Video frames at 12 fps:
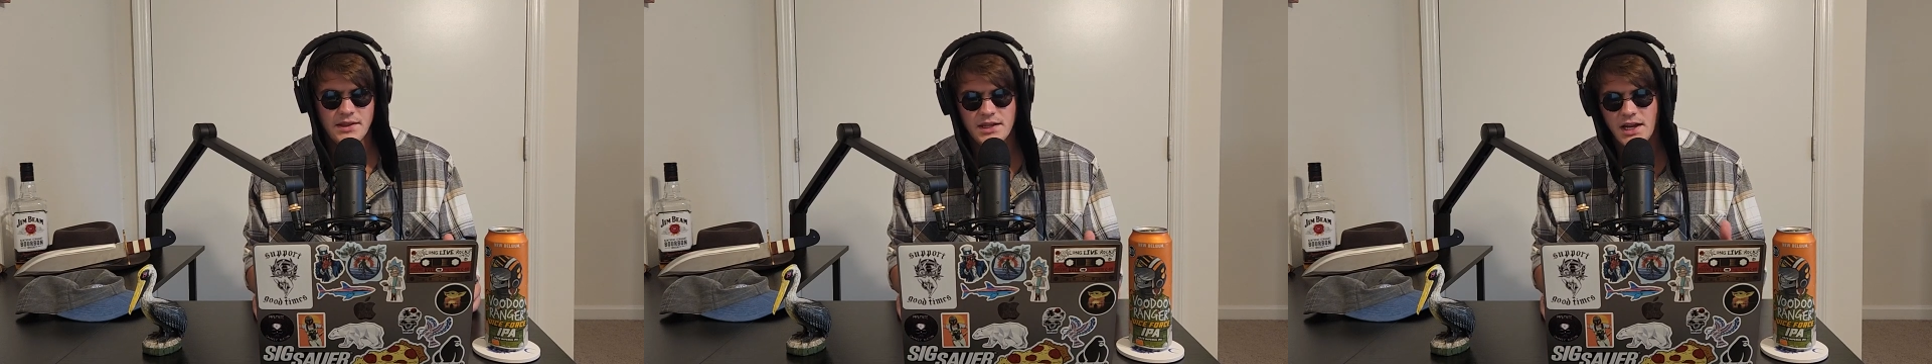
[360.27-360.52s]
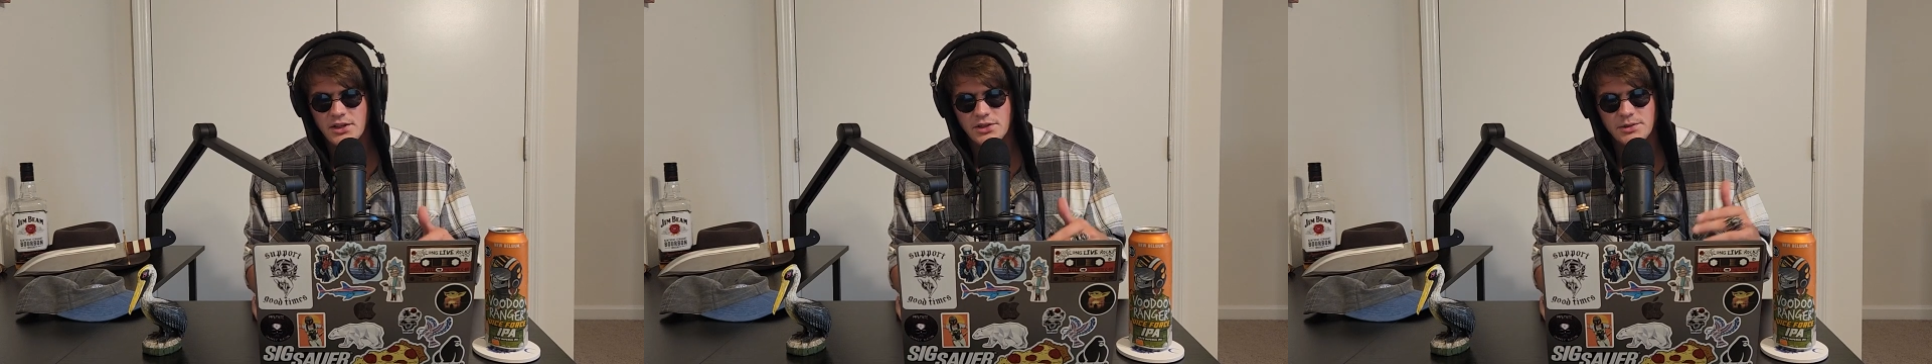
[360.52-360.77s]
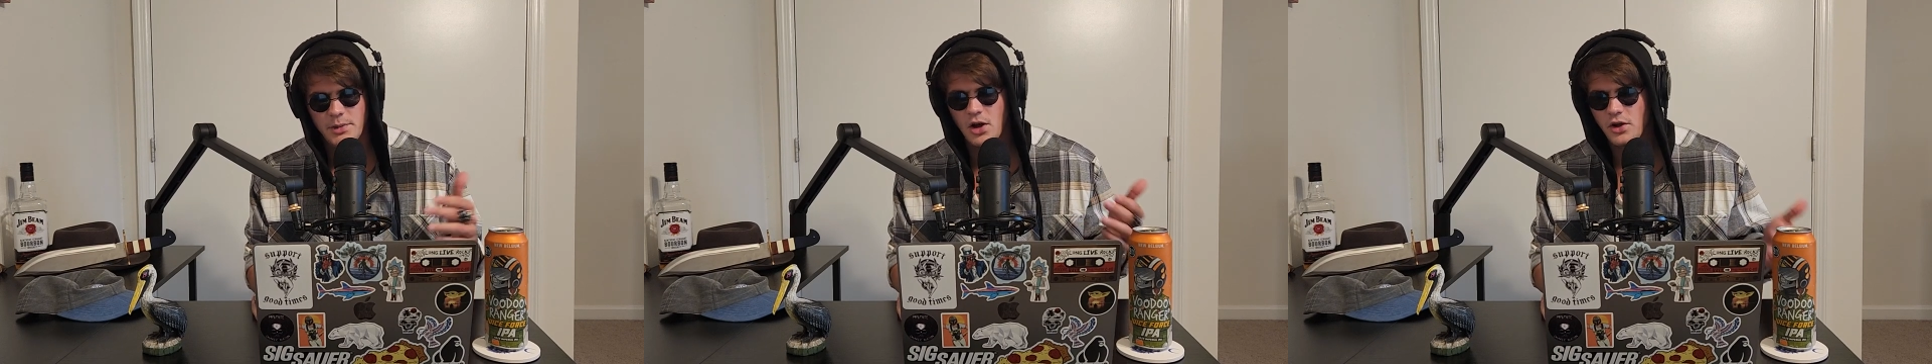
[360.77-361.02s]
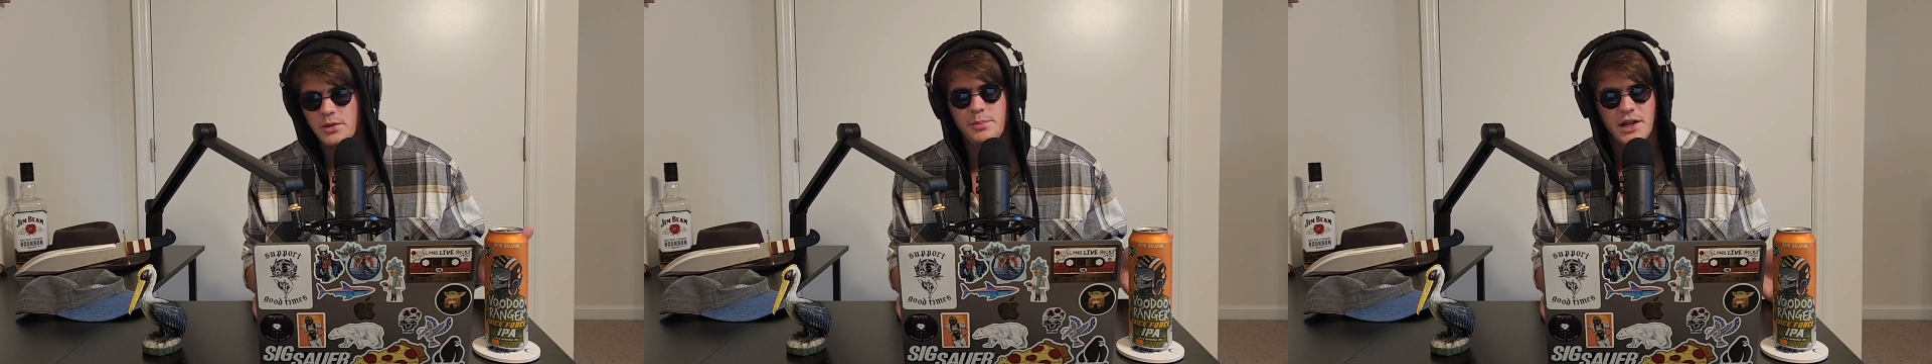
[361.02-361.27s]
And then I learned
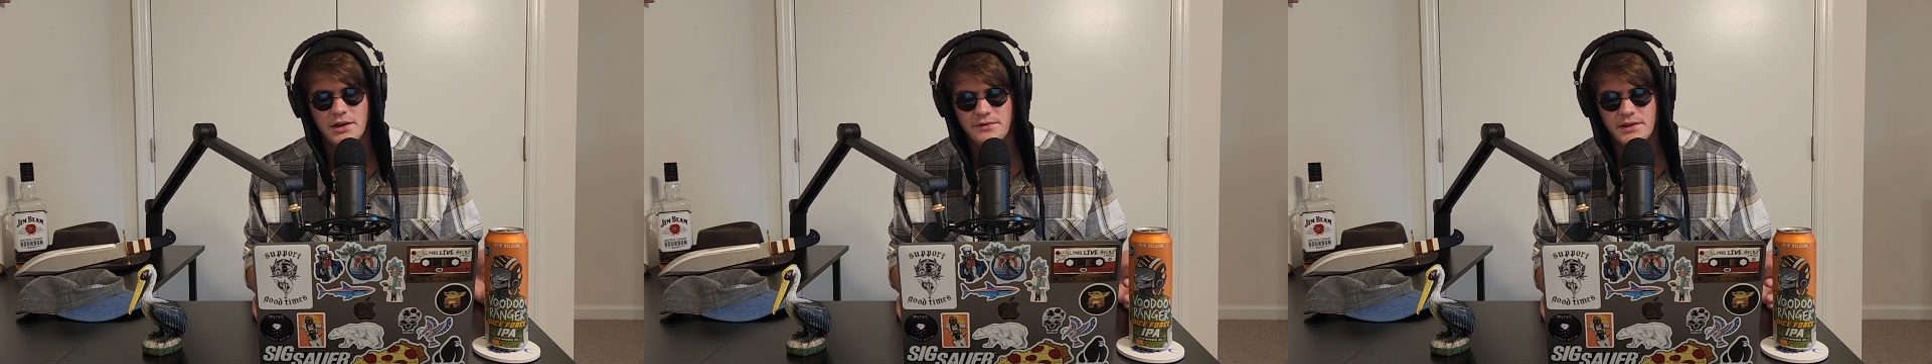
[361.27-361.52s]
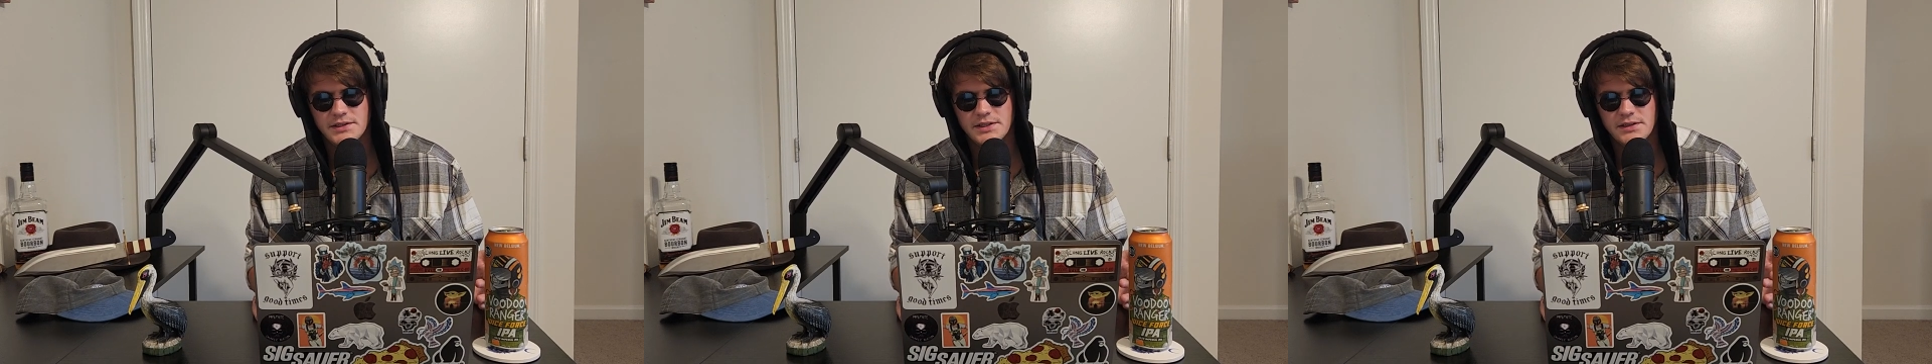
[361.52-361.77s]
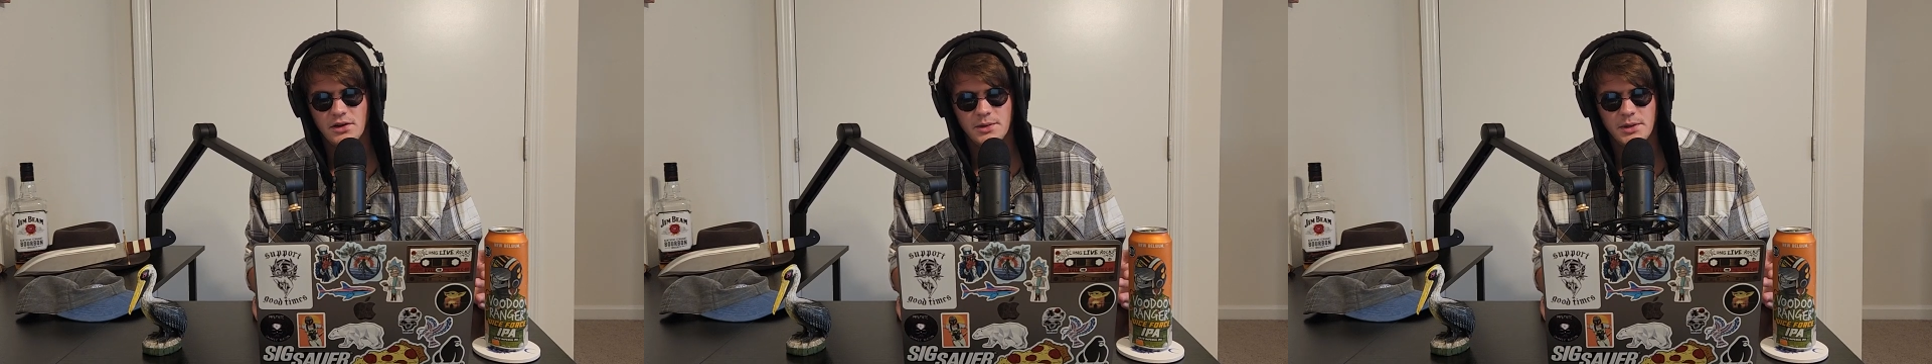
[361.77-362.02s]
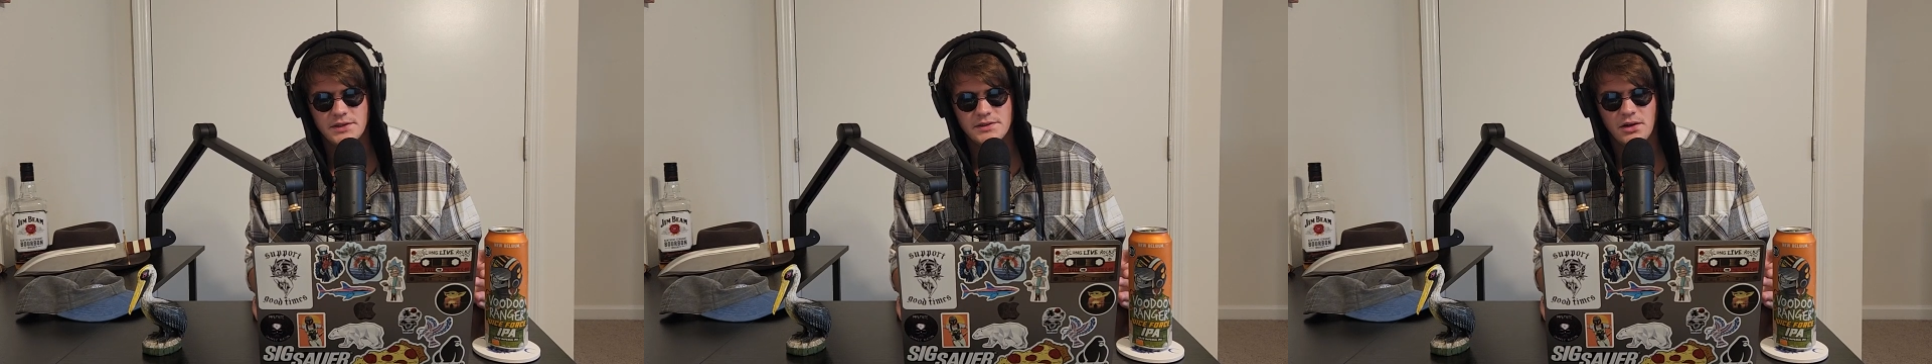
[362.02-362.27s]
about all the benefits that the
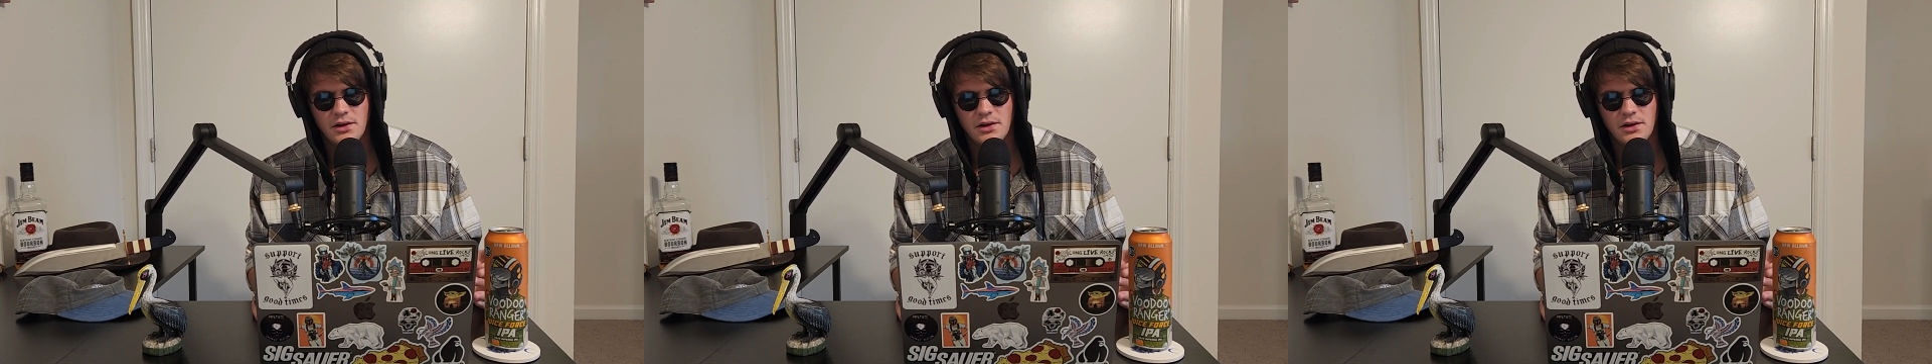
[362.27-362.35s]
Army has to